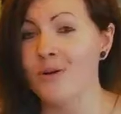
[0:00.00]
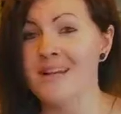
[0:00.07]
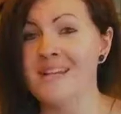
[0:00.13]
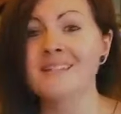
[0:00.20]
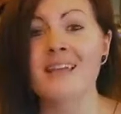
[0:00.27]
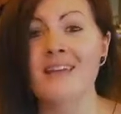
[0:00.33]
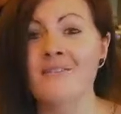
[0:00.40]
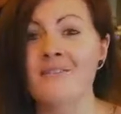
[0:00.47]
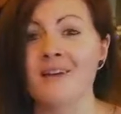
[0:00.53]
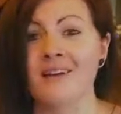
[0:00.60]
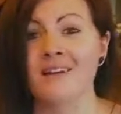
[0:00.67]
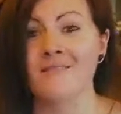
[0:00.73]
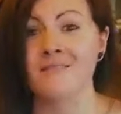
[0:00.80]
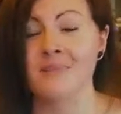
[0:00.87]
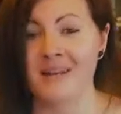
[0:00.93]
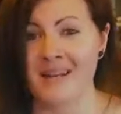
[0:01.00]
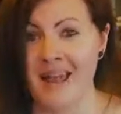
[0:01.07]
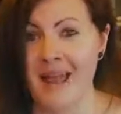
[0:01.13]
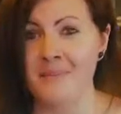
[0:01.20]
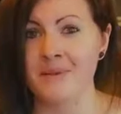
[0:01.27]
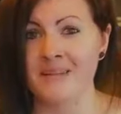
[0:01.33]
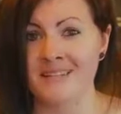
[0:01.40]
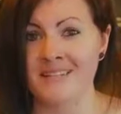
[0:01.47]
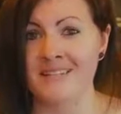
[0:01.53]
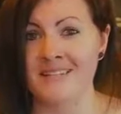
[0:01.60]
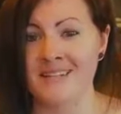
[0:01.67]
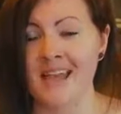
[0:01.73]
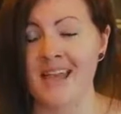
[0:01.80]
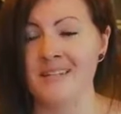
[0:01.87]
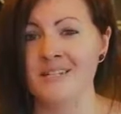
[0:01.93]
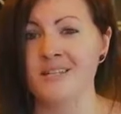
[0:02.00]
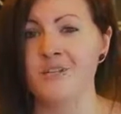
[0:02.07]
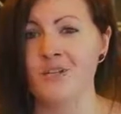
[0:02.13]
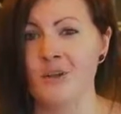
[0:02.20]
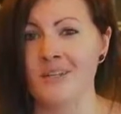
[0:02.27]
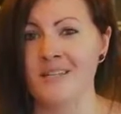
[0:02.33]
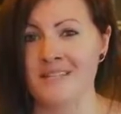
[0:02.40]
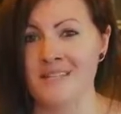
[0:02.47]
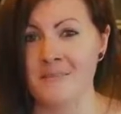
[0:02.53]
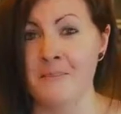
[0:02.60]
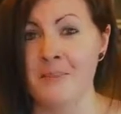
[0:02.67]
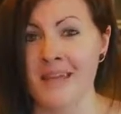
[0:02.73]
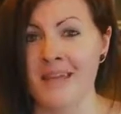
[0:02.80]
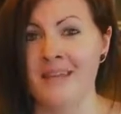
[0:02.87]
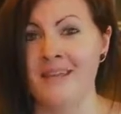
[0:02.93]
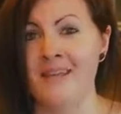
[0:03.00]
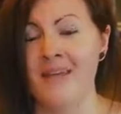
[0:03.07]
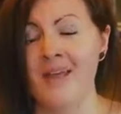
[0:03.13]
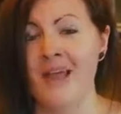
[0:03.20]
one has ever been happier to see $18 than me